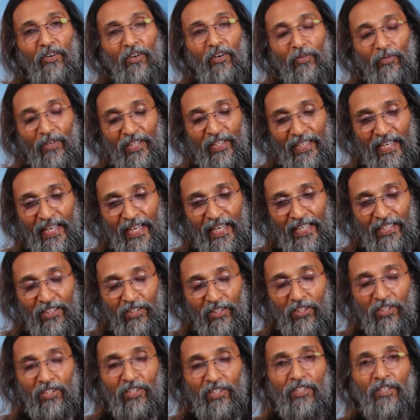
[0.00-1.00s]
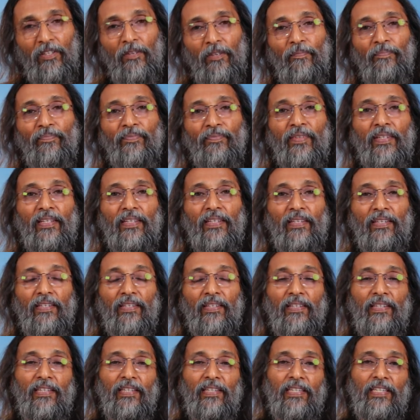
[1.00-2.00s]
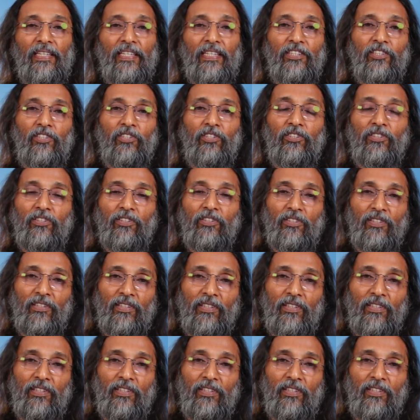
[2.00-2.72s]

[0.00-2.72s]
on one hand, it